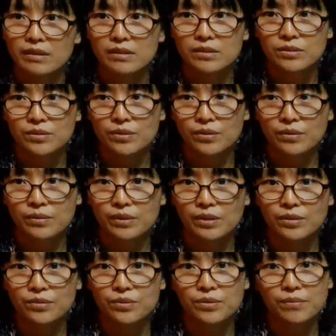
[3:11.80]
so
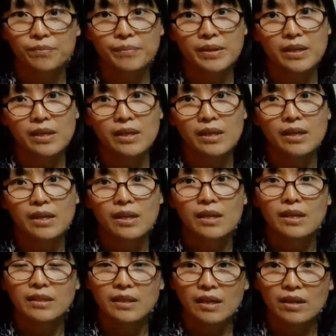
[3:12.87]
it could be
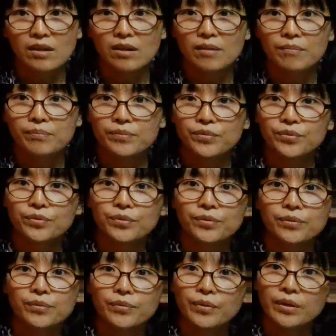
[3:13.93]
take up
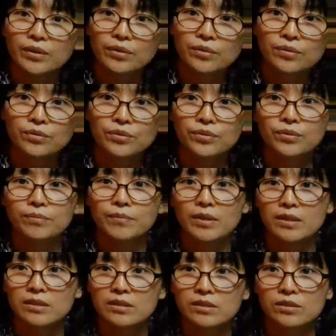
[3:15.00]
to 1 or 2
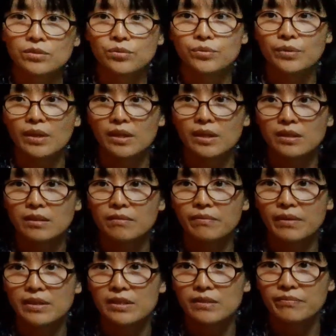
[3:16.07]
months to get the
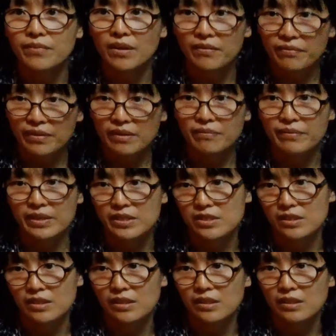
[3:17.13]
perfect
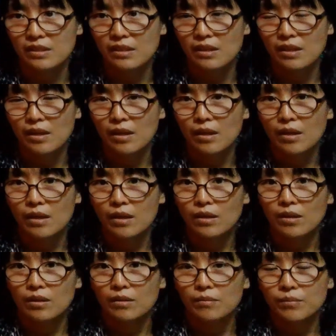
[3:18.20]
vision.
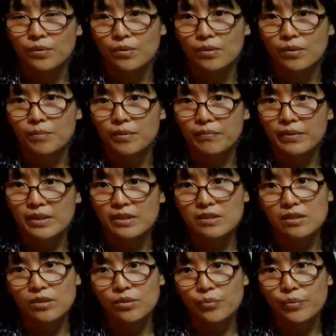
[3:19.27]
Moreover,
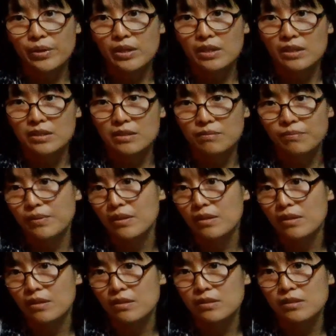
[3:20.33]
patient will
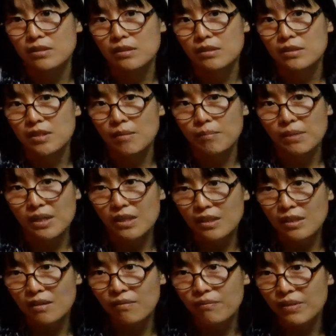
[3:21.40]
experience some
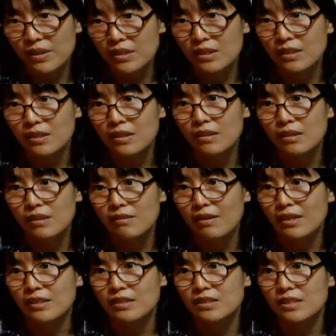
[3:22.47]
intermittent
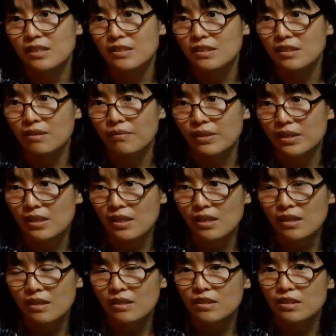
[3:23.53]
light
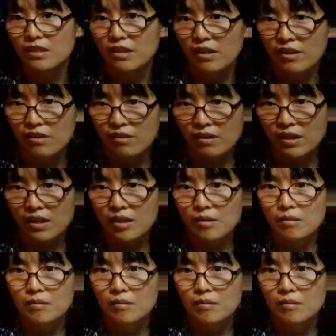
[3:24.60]
sensitivity, tearing,